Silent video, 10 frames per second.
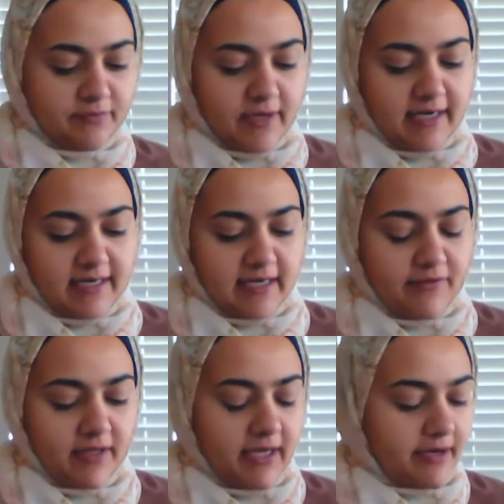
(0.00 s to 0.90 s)
writing down
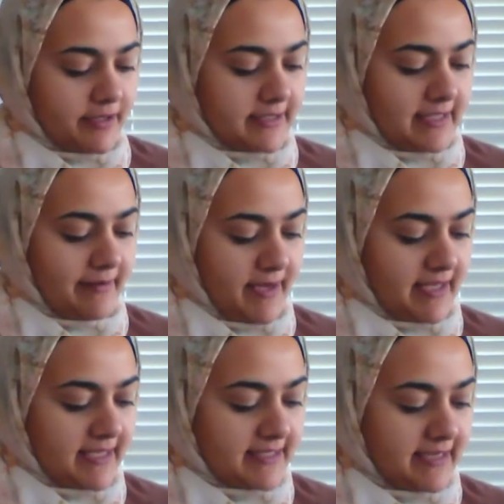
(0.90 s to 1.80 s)
the letters that make
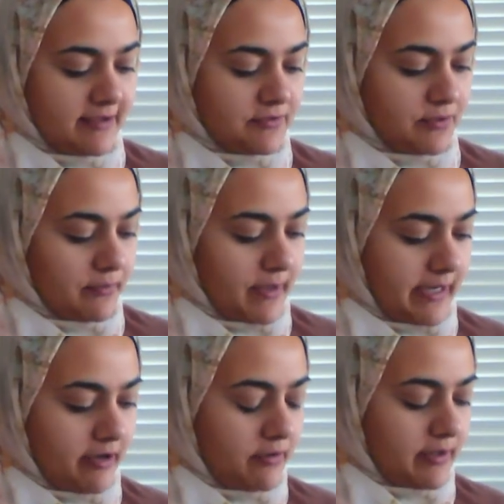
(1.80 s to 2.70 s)
that sounds with the right
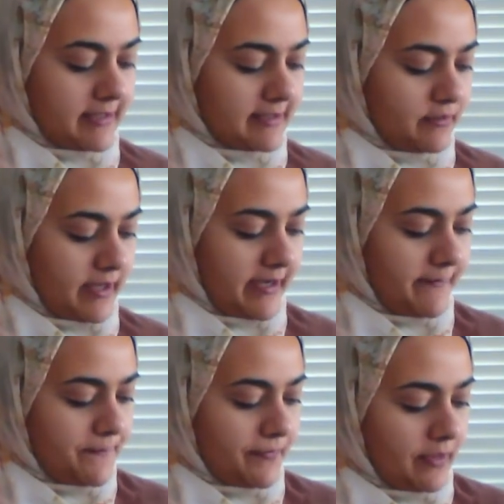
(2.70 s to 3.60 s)
codings, okay?
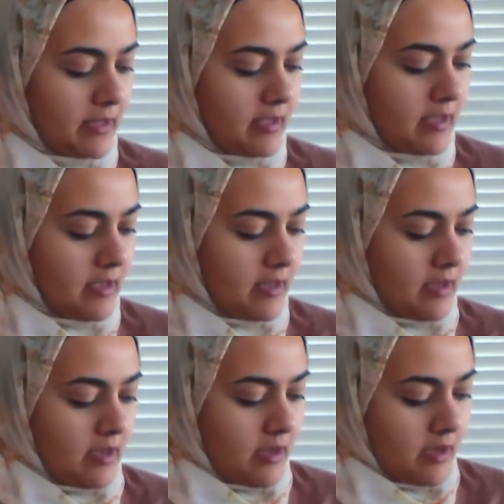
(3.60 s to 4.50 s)

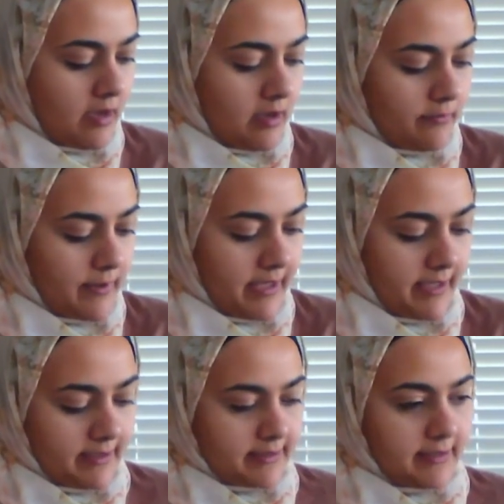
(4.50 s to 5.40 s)
All right,
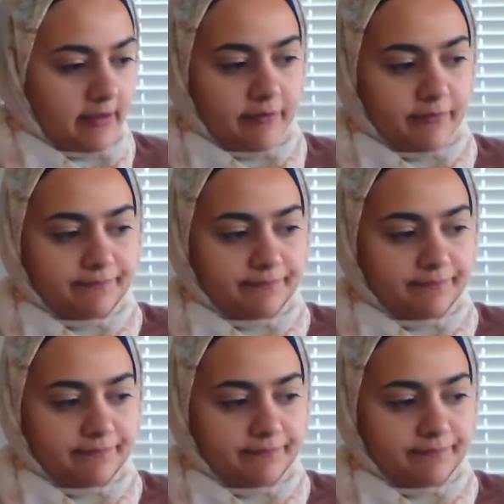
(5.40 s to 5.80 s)
so